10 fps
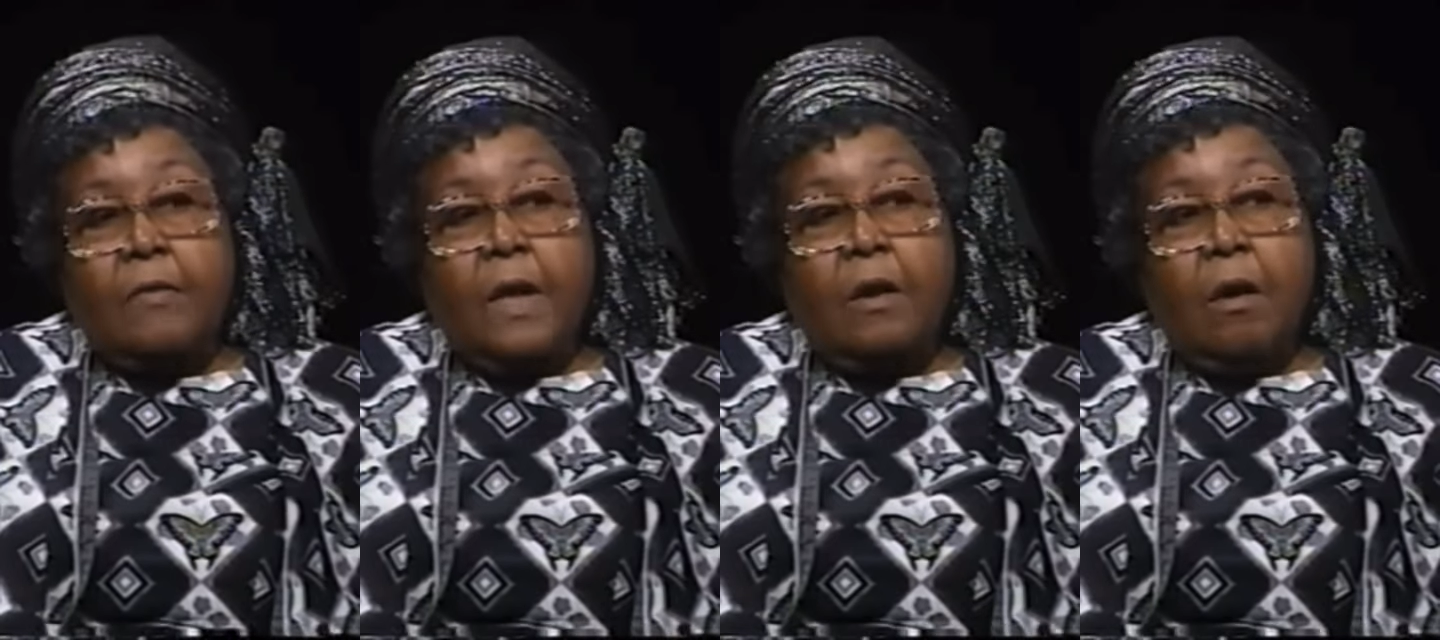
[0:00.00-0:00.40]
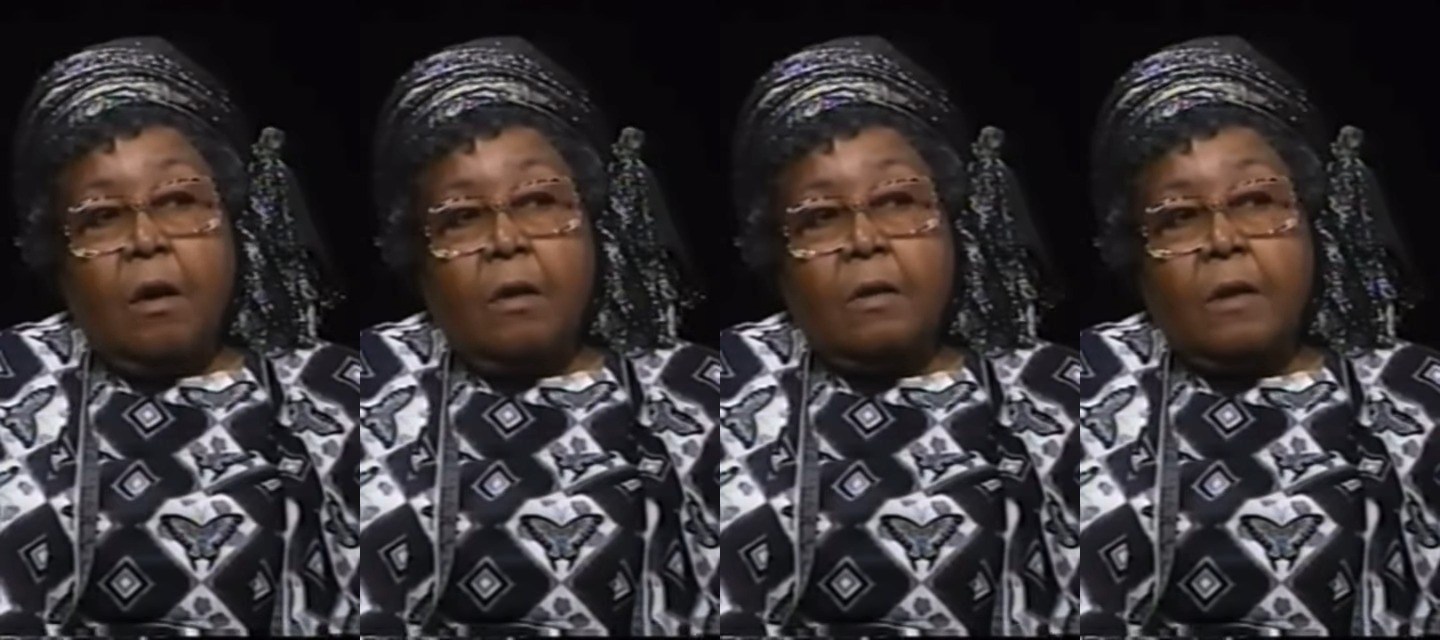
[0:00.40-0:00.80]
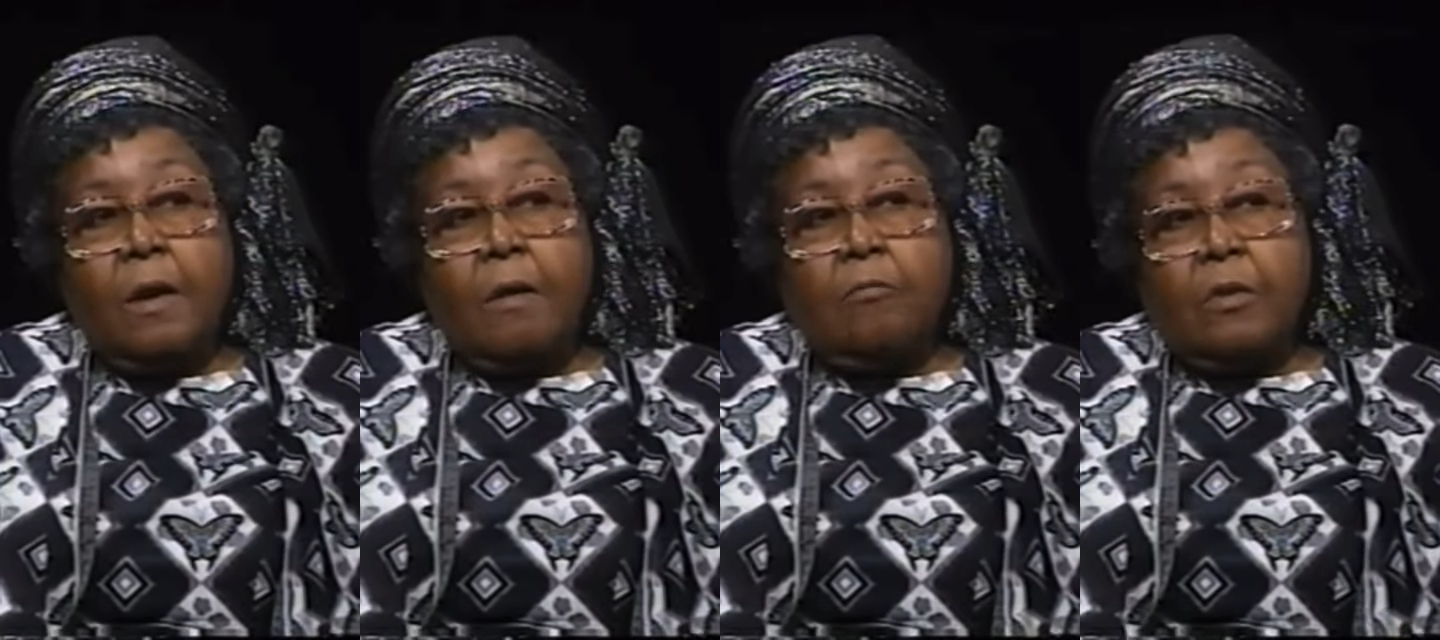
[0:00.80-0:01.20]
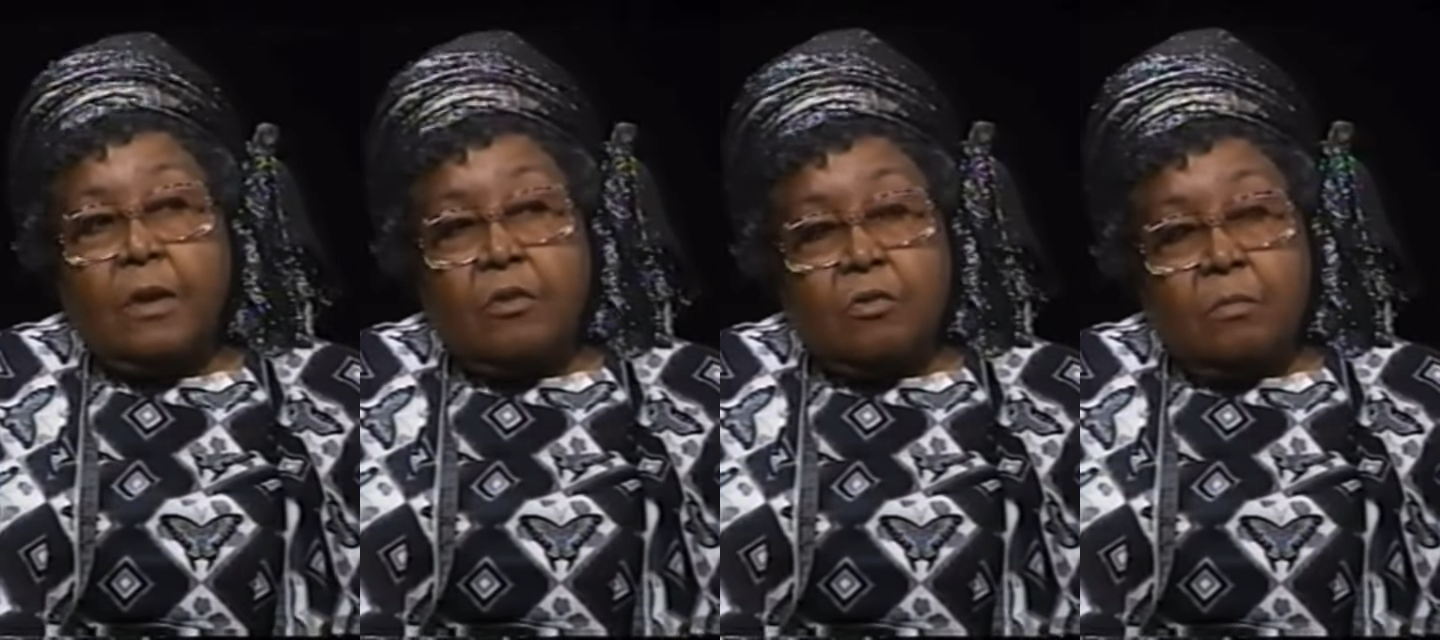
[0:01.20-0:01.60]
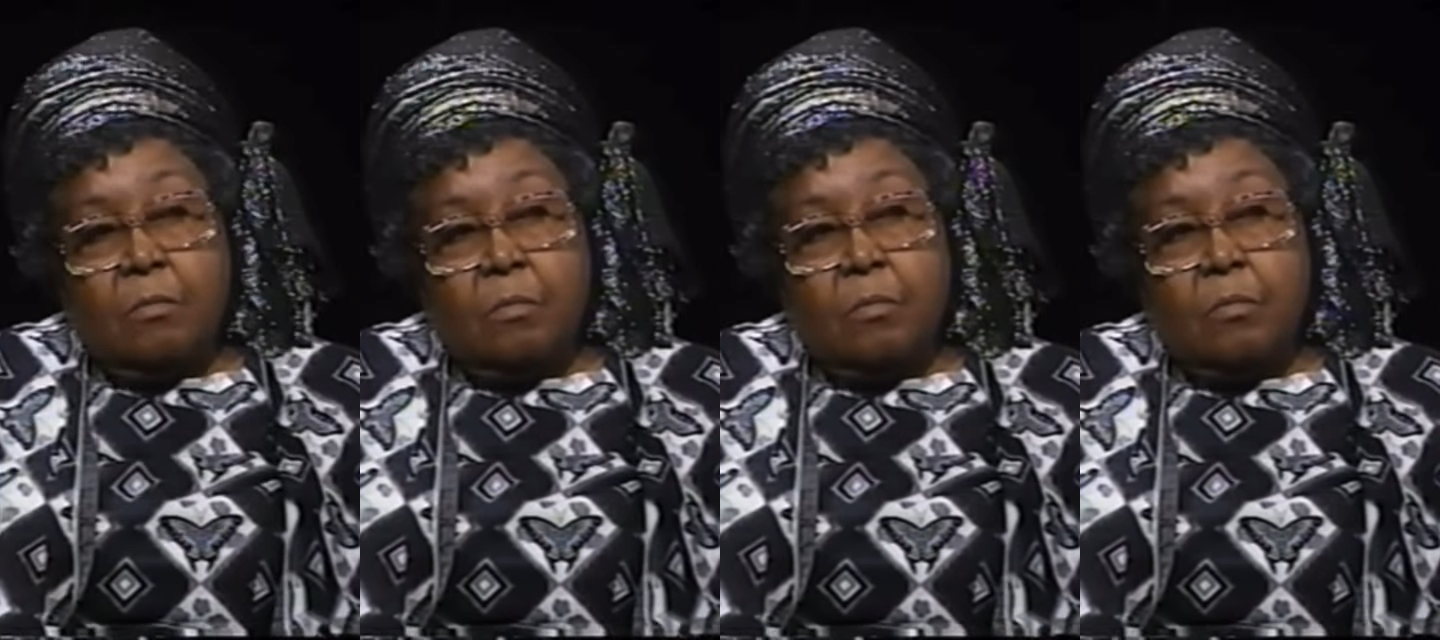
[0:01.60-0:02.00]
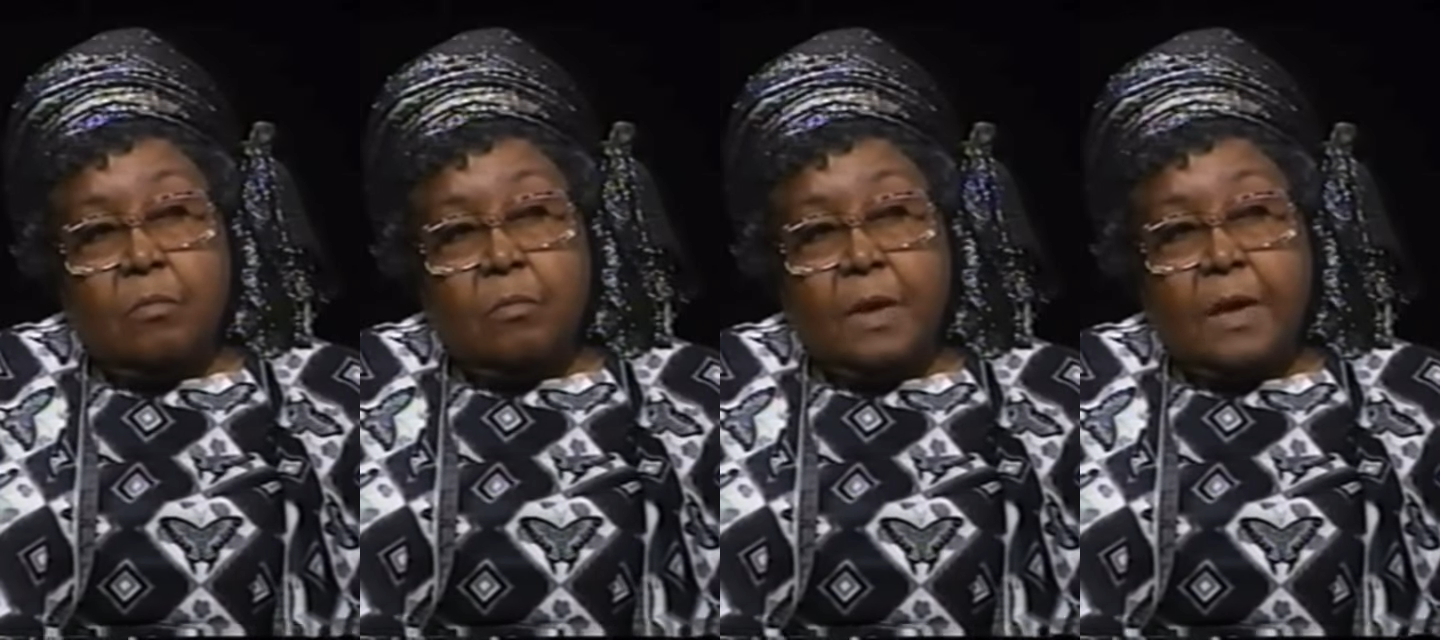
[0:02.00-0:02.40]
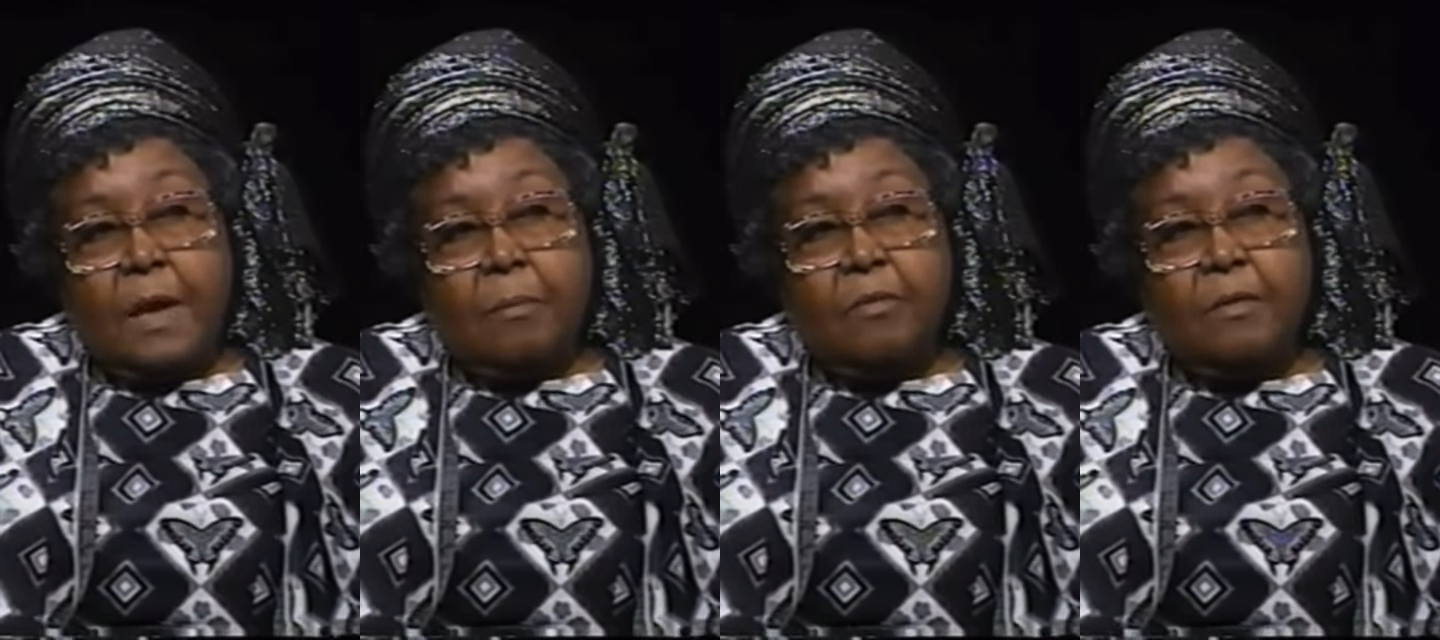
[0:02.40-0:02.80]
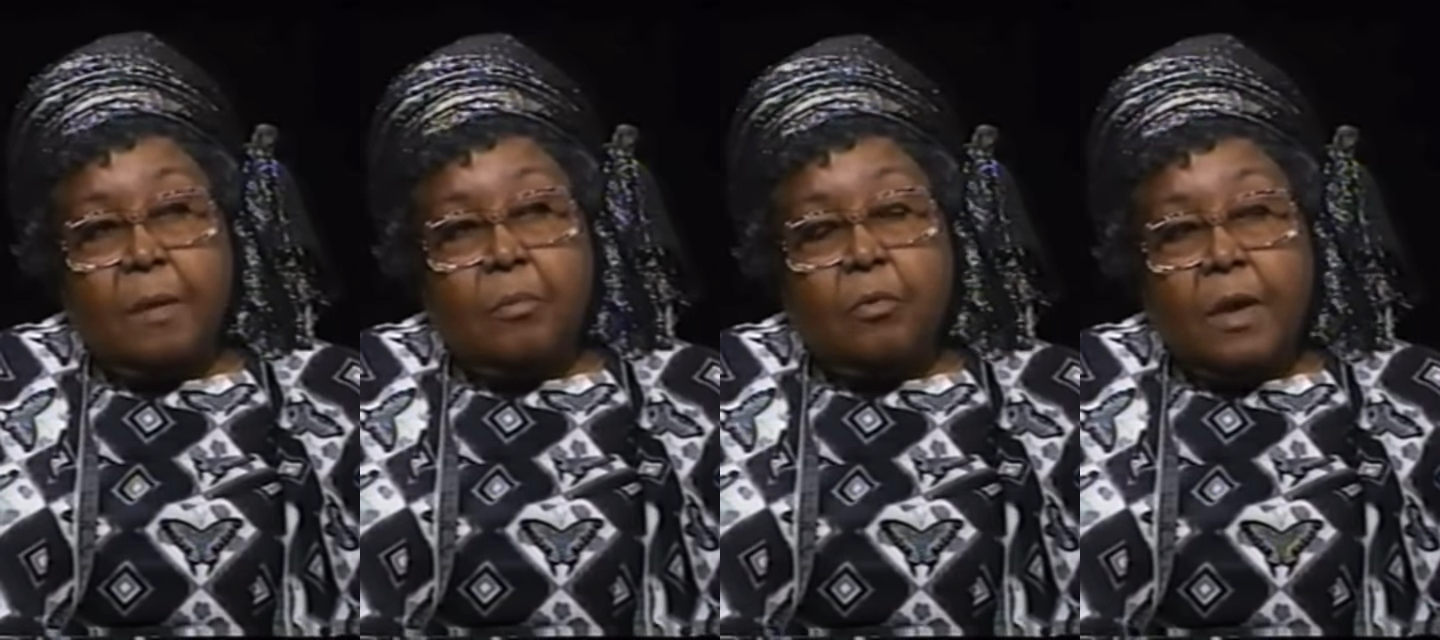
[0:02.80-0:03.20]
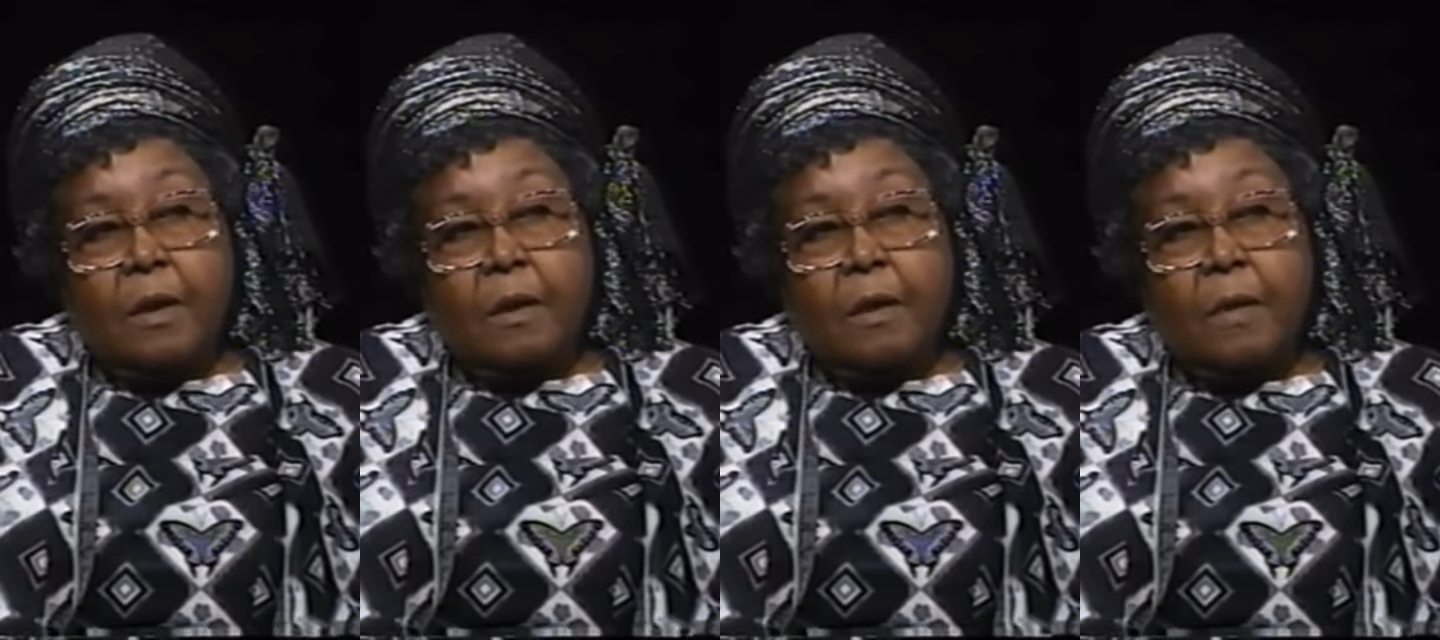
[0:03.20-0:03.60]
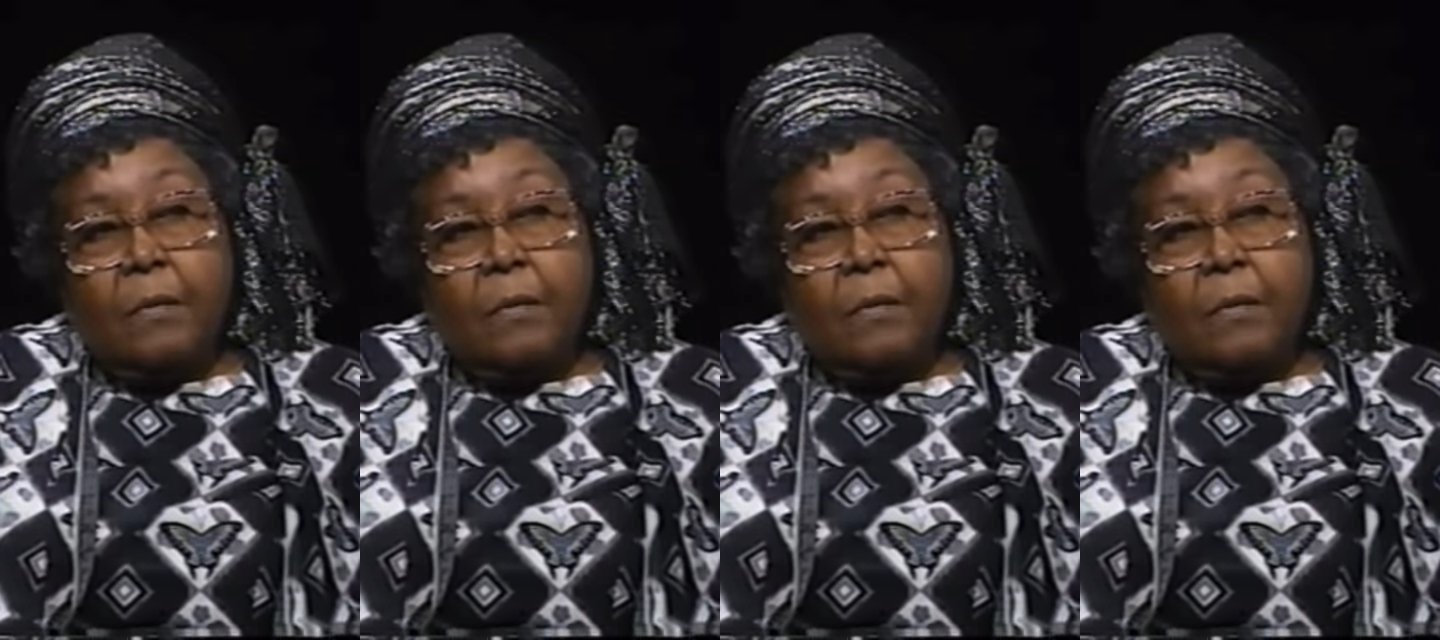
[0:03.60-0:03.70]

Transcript: that art and religion became separated.